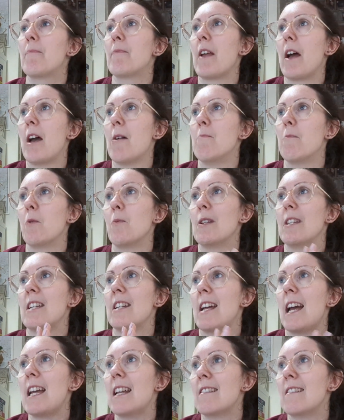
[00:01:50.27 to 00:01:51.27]
But we
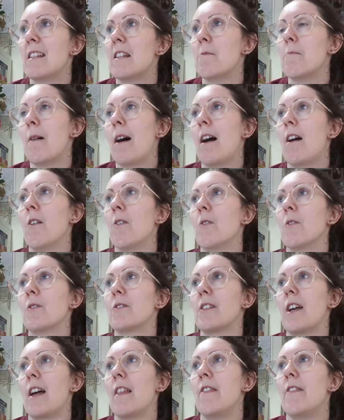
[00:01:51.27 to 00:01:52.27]
did 18
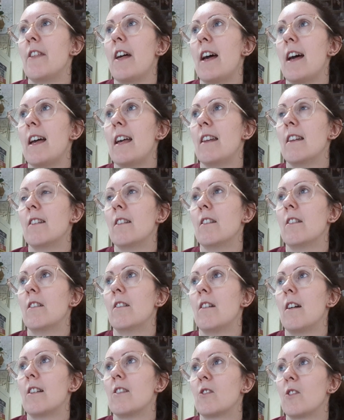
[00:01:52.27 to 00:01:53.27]
miles, and then
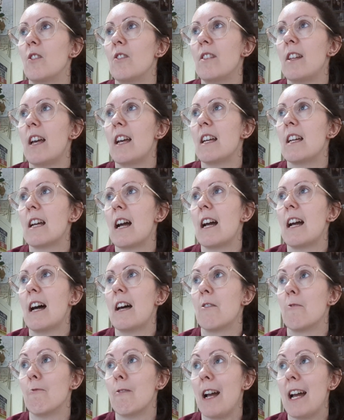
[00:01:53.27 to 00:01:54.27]
Sunday I
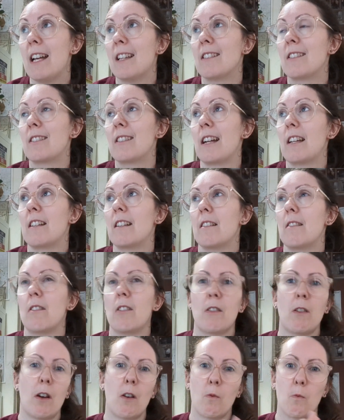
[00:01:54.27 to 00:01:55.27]
had a rest. I did
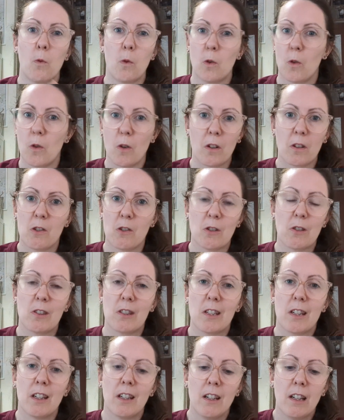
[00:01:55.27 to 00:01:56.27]
a walk just
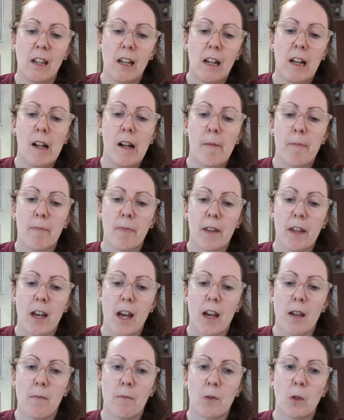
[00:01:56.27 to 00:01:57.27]
to
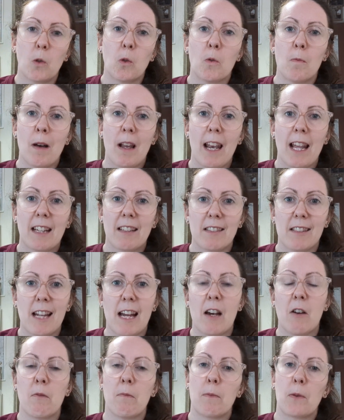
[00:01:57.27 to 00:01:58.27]
cool my legs
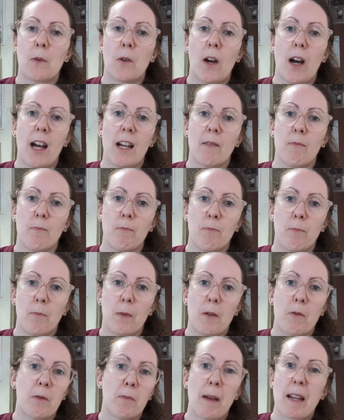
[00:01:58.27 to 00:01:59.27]
down, but
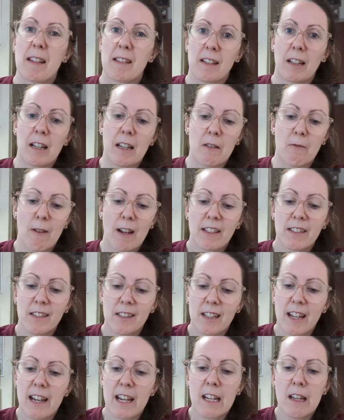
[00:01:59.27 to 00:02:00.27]
it was basically a
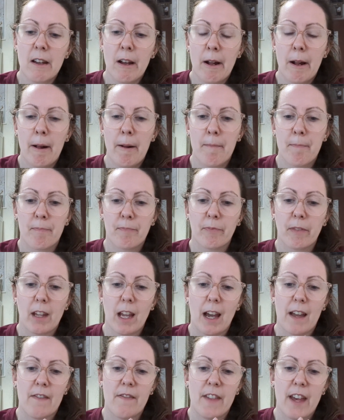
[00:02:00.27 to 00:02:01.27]
rest day.
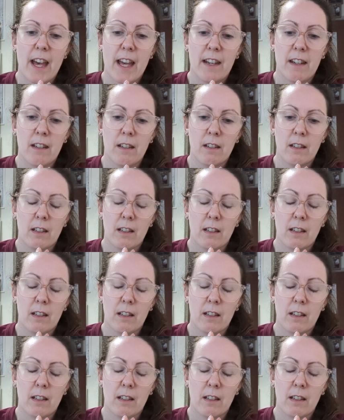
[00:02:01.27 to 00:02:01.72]
And then